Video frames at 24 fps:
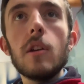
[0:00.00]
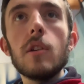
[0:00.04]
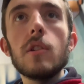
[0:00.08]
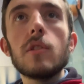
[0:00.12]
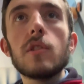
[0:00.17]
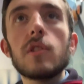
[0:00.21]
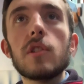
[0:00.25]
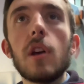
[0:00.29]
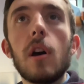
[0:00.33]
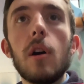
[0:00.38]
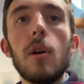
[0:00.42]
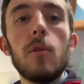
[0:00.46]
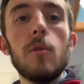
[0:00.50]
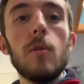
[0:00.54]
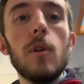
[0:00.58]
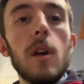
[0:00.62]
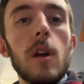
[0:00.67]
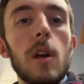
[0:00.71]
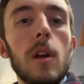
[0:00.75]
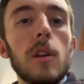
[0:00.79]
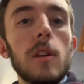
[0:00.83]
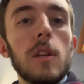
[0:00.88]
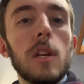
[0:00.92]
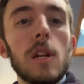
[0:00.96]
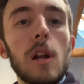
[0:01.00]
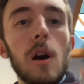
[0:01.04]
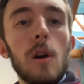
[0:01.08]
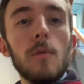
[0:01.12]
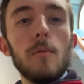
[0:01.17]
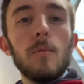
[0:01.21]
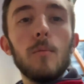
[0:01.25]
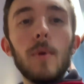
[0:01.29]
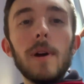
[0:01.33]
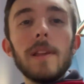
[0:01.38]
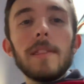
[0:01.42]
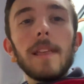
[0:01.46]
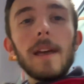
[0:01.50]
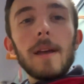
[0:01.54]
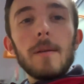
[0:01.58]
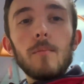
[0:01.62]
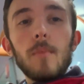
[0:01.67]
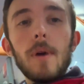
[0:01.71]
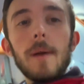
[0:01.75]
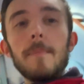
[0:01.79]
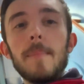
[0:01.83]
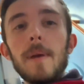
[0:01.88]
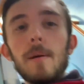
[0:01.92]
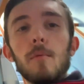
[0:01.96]
So, you know,
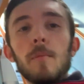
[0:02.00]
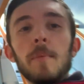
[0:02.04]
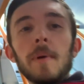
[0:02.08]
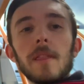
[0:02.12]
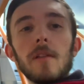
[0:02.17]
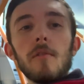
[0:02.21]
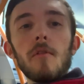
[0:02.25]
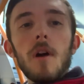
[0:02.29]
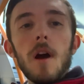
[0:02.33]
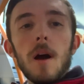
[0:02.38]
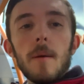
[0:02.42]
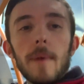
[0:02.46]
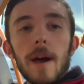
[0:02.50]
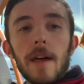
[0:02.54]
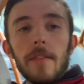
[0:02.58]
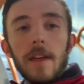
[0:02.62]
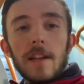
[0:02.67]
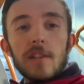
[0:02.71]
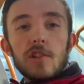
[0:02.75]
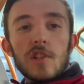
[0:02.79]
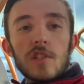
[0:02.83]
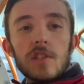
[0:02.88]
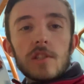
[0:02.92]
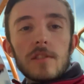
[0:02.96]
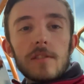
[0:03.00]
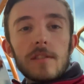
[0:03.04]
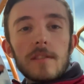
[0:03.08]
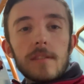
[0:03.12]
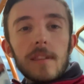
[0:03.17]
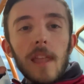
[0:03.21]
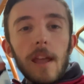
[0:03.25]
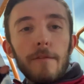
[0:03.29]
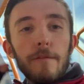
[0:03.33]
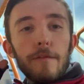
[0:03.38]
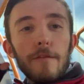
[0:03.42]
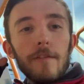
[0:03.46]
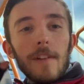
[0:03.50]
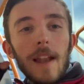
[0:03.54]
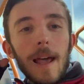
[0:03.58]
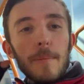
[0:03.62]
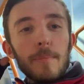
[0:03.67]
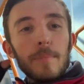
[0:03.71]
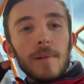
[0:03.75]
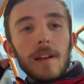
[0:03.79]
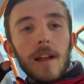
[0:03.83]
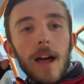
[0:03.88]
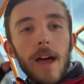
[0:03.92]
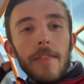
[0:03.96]
when people put their arm out, they
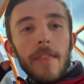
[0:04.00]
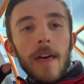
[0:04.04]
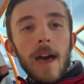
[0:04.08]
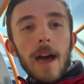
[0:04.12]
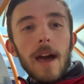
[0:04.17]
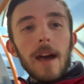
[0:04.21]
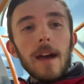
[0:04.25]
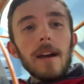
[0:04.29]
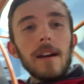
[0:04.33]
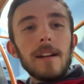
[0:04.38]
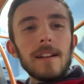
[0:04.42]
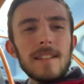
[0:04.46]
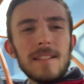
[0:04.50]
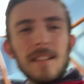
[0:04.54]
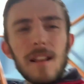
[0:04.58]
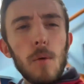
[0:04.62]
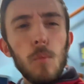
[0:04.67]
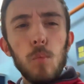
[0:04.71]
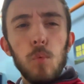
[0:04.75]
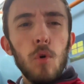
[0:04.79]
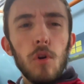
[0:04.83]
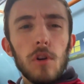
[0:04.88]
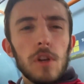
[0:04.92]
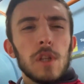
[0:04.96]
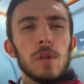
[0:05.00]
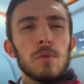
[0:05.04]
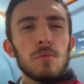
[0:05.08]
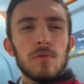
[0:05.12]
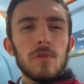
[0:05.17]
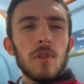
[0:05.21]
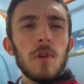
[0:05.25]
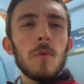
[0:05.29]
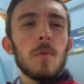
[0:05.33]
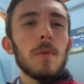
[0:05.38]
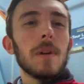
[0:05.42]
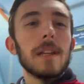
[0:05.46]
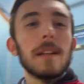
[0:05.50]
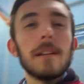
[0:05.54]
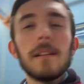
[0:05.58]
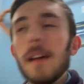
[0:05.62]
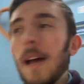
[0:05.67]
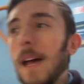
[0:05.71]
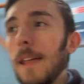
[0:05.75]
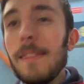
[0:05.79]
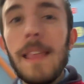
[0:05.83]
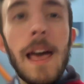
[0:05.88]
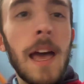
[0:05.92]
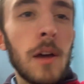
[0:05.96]
flap like that, and it's like, what are you doing?
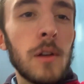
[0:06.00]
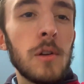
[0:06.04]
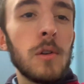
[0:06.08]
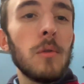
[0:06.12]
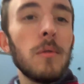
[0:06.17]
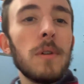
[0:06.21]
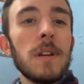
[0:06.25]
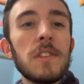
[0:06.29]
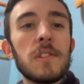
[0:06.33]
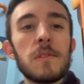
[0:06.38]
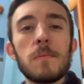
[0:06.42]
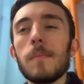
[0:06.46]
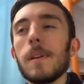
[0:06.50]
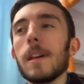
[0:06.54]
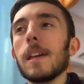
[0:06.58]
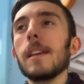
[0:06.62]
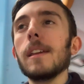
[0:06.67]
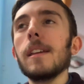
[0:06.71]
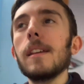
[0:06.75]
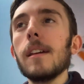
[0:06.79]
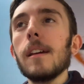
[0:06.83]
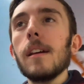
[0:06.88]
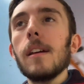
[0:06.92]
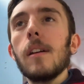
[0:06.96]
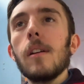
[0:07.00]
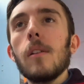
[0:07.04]
And that annoys me.